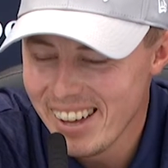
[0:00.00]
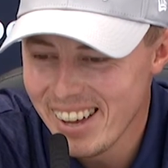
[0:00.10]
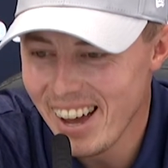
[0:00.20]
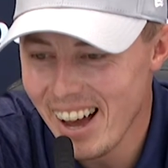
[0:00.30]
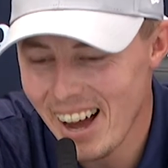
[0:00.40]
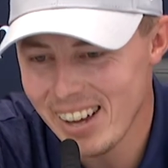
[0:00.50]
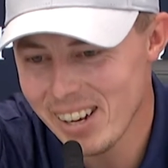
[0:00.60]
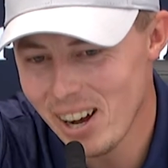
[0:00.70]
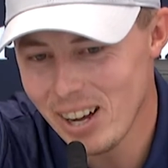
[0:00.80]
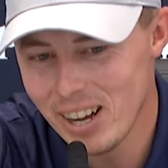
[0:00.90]
Yeah, you
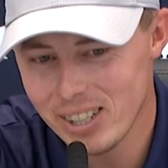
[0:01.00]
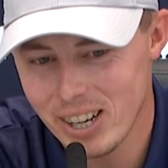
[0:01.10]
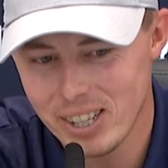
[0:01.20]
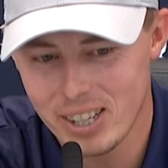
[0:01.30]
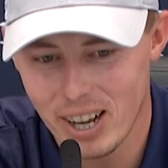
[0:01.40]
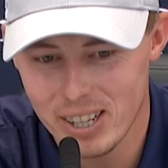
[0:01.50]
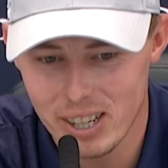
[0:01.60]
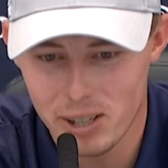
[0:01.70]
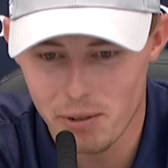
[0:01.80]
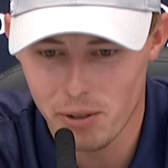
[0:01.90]
know, I said
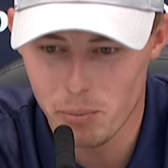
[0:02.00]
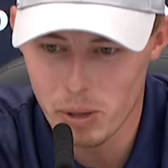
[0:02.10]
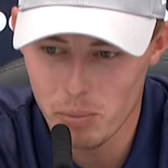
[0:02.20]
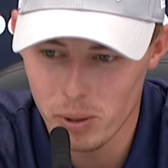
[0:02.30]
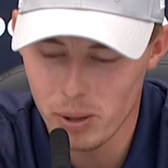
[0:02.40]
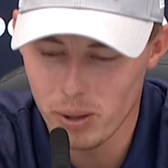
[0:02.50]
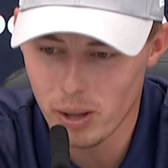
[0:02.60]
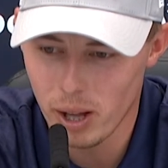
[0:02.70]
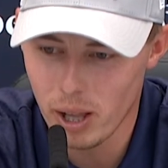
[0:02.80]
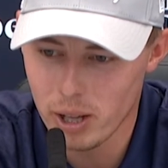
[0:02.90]
to a few people
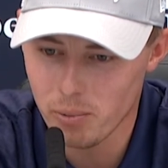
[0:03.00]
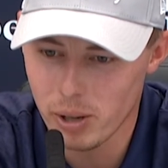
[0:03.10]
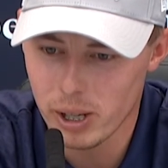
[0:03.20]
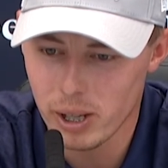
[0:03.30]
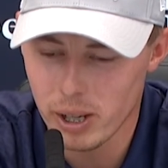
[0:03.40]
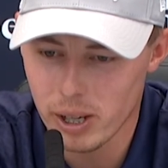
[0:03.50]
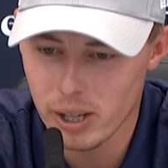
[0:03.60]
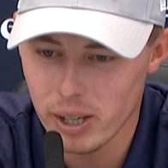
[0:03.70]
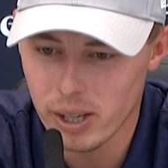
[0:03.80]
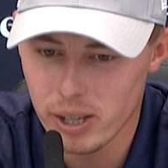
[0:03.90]
like last week that
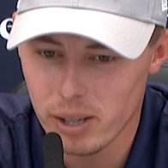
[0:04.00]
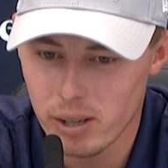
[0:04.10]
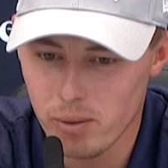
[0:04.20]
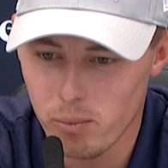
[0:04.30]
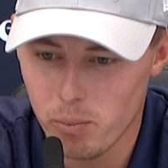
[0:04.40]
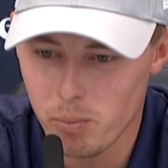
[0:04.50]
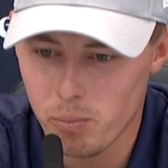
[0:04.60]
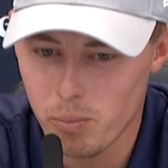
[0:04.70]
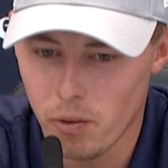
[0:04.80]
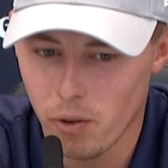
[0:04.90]

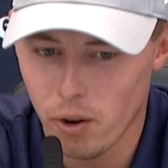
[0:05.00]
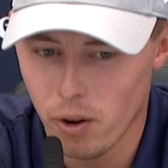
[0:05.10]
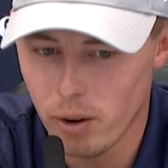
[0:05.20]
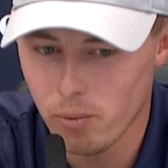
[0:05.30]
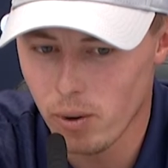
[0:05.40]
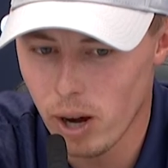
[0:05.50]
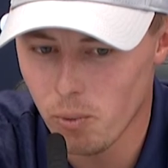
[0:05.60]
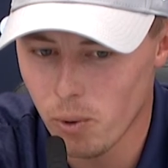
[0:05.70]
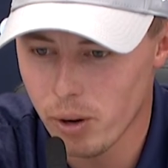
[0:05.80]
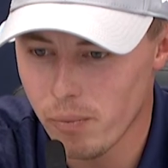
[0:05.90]
before I
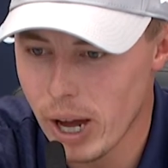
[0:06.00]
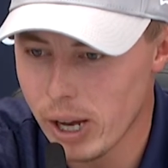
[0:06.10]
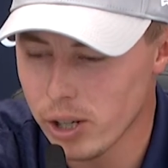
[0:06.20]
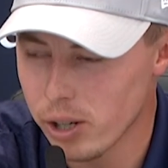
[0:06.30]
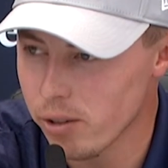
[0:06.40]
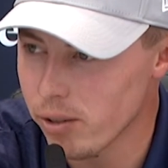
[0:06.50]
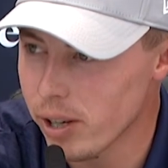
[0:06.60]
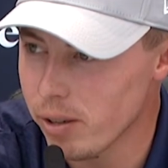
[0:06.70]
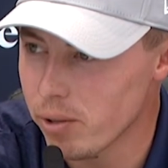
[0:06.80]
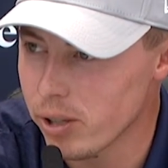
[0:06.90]
won a major,
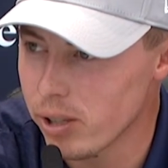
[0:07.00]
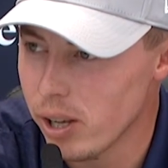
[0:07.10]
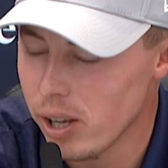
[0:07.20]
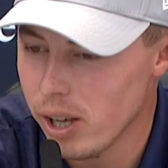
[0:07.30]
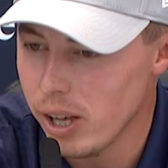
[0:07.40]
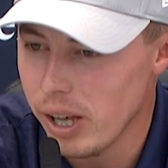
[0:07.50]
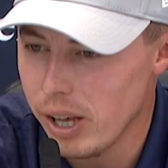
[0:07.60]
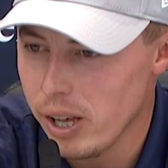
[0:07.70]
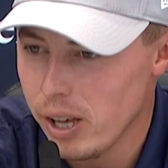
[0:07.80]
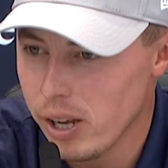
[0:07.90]
it was,
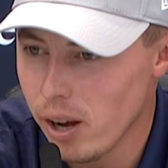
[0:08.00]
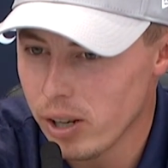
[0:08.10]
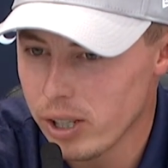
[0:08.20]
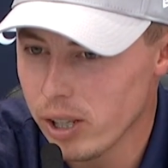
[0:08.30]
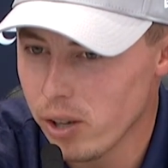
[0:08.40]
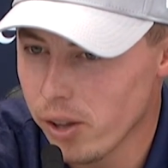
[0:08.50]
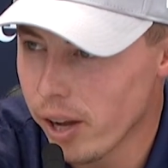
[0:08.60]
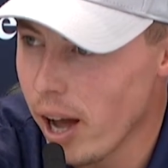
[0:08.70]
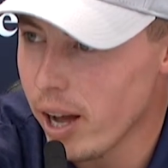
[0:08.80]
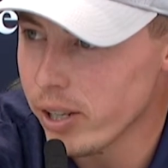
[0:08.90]
you know, I see the other
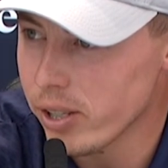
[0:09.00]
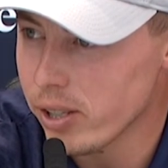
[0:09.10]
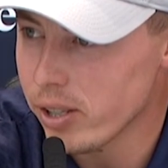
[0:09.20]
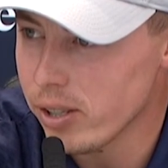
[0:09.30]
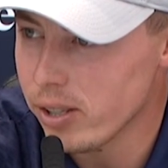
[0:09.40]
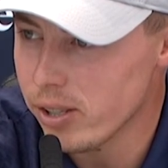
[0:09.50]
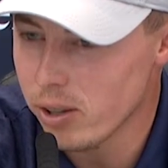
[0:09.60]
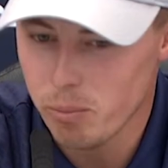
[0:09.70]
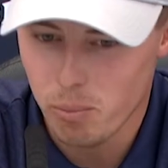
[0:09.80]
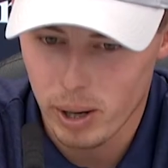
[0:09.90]
guys
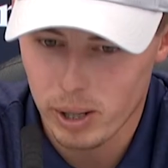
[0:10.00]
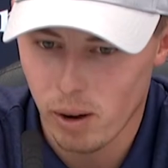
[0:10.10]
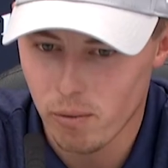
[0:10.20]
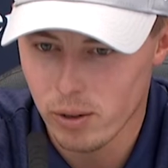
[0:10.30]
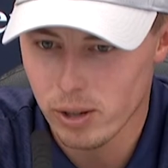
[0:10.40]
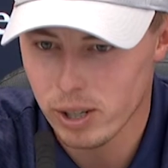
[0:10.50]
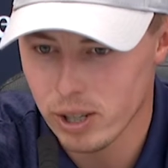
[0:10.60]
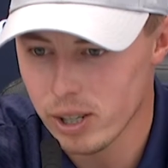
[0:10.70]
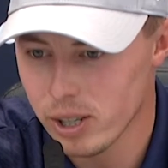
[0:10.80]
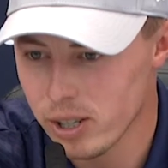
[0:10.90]
doing press
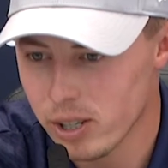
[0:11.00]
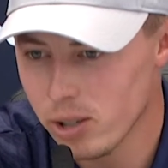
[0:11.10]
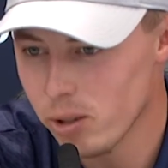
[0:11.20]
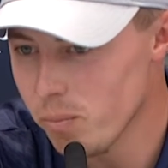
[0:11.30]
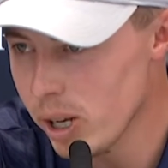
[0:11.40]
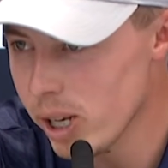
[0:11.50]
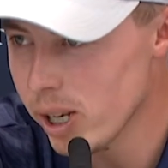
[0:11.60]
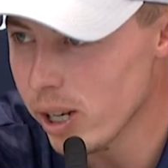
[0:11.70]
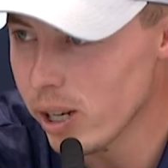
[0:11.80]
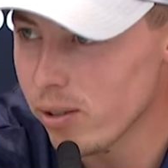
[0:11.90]
conferences and doing
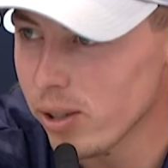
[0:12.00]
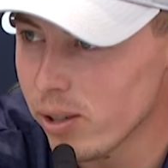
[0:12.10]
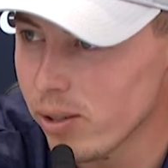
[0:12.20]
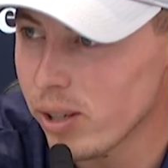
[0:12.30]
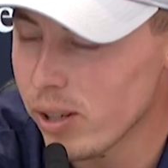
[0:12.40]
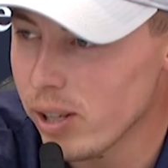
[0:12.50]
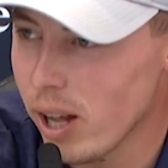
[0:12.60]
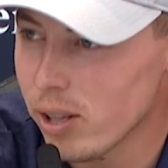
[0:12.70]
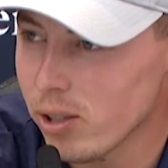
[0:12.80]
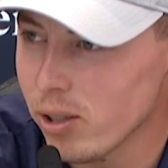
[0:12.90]
media and doing
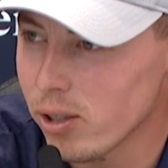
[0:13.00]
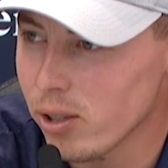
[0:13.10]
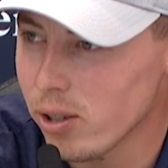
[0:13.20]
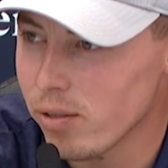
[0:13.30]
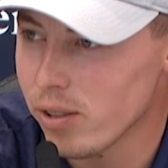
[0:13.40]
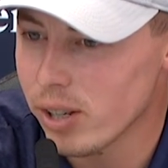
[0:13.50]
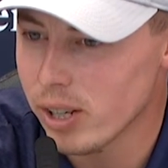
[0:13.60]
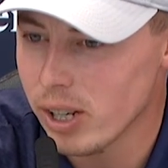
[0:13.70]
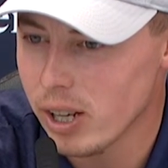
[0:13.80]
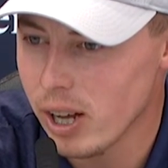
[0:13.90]
that sort of stuff,
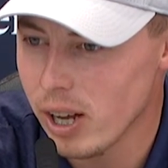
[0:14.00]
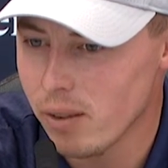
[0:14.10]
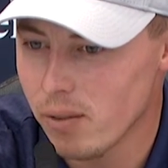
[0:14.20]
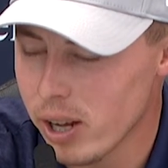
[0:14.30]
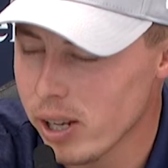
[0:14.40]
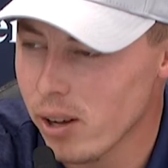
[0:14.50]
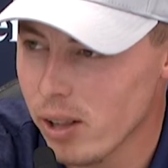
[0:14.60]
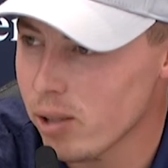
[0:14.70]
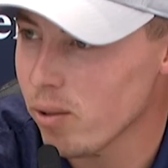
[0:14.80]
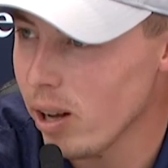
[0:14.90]
and I'm like, you know,
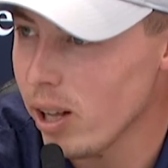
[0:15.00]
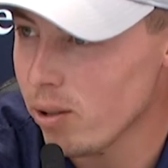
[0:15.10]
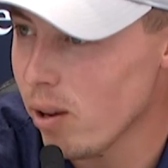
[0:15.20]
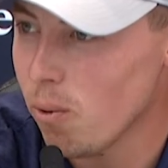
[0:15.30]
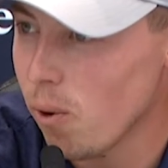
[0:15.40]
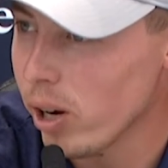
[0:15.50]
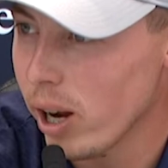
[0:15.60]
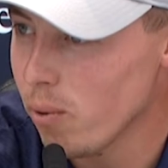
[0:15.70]
that's what I want.